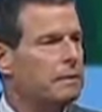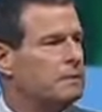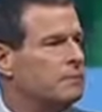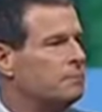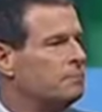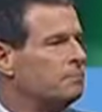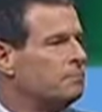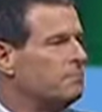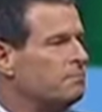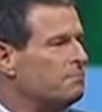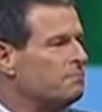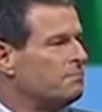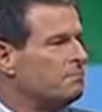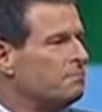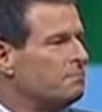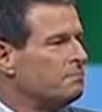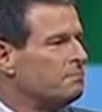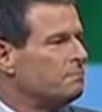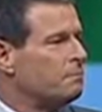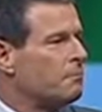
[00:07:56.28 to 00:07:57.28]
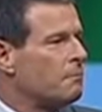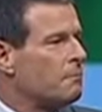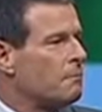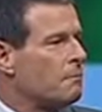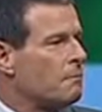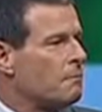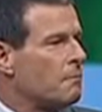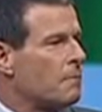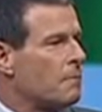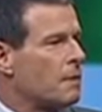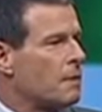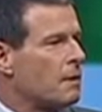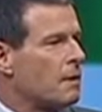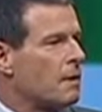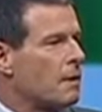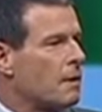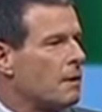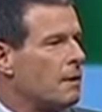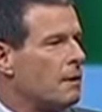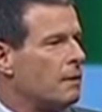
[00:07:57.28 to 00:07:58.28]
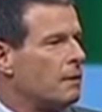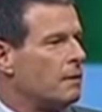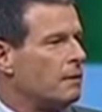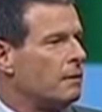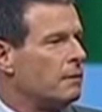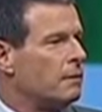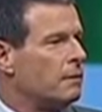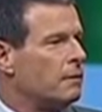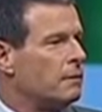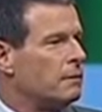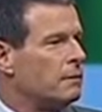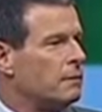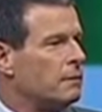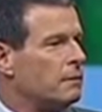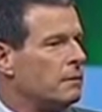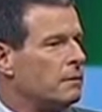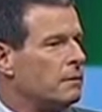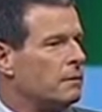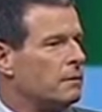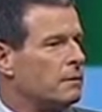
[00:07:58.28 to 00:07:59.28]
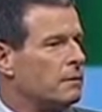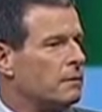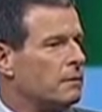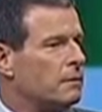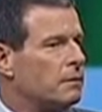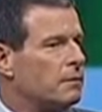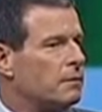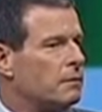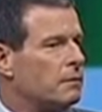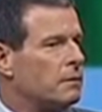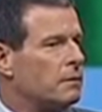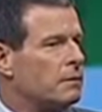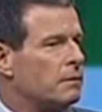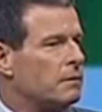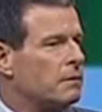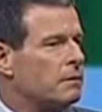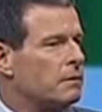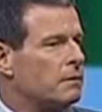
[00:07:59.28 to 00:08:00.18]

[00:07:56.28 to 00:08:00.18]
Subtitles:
(silence)